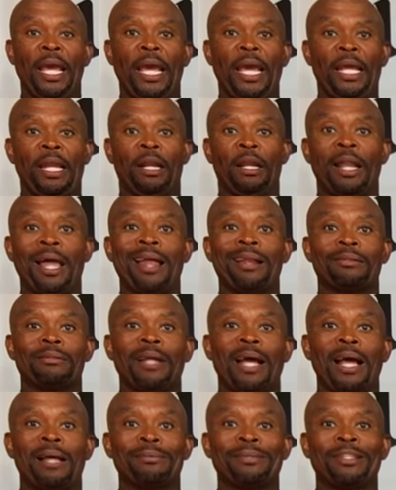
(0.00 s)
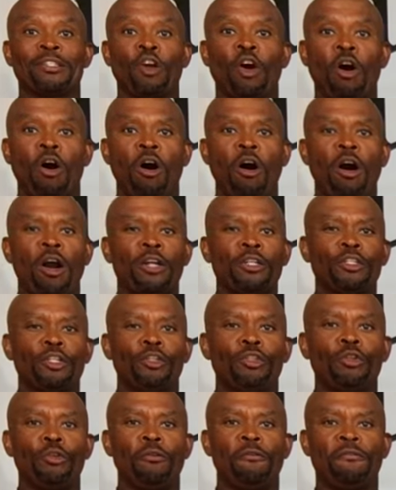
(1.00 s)
And a lot of times it's hard to
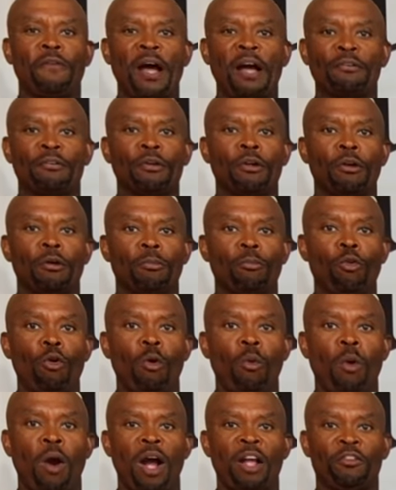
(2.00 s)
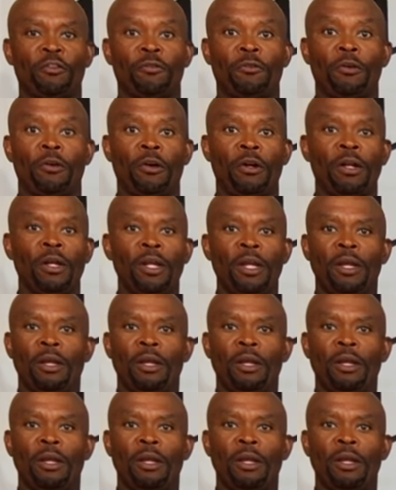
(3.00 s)
do 500 or more watts for